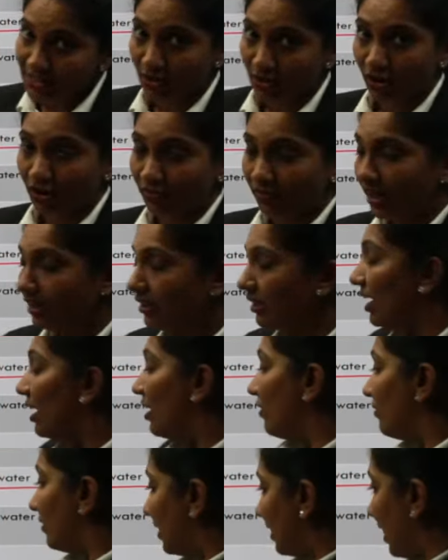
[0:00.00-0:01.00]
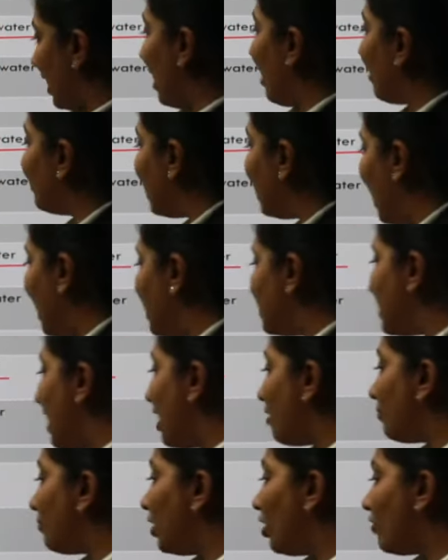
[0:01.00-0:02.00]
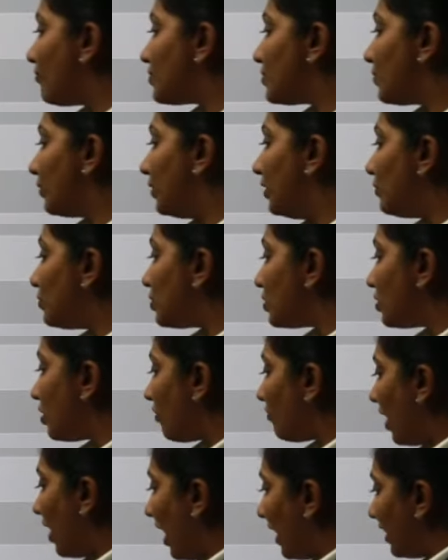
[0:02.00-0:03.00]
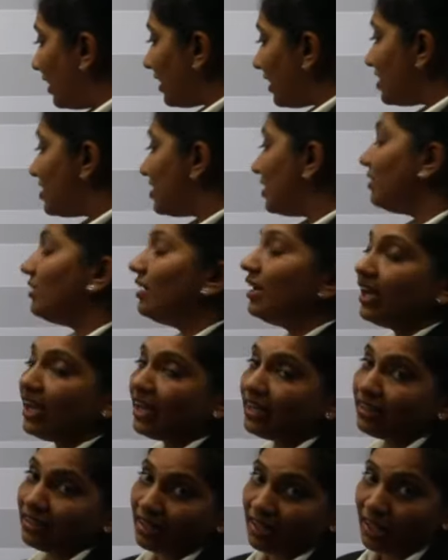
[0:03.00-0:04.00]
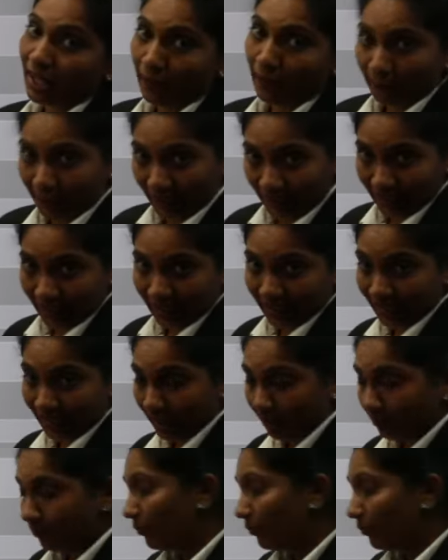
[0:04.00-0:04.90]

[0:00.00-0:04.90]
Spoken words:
solvent, have the example of solution of hydrogen in palladium,